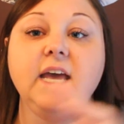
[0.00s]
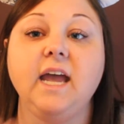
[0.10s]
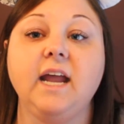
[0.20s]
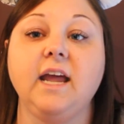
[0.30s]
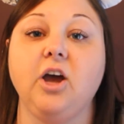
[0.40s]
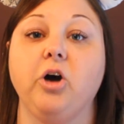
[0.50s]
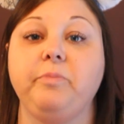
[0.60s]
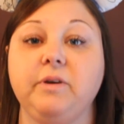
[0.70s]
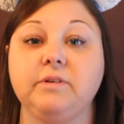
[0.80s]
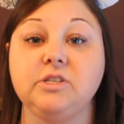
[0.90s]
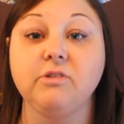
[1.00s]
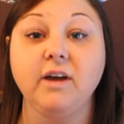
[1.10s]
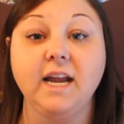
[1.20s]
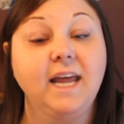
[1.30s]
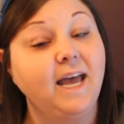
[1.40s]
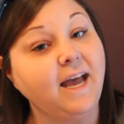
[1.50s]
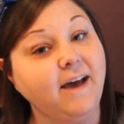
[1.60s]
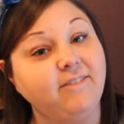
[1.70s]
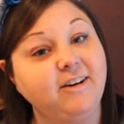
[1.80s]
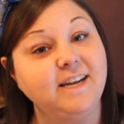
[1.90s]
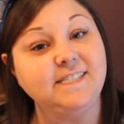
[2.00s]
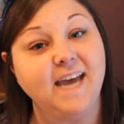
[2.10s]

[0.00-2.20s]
And I hope you enjoyed. Have a great